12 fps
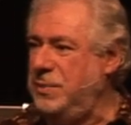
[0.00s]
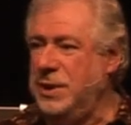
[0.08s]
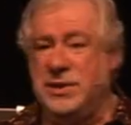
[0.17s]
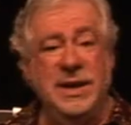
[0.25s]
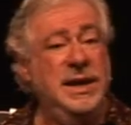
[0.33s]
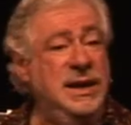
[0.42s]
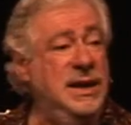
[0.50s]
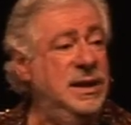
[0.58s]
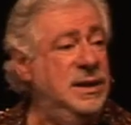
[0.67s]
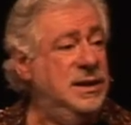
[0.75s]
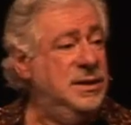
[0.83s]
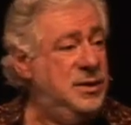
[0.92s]
by taking
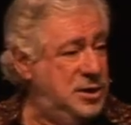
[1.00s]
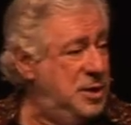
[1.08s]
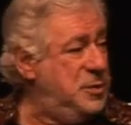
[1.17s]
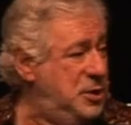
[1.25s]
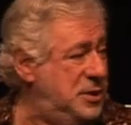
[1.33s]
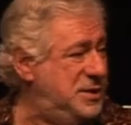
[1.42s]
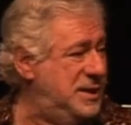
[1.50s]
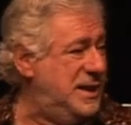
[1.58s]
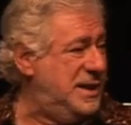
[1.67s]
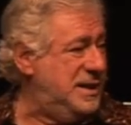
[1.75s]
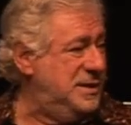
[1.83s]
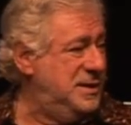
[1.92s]
the communion
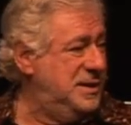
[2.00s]
together.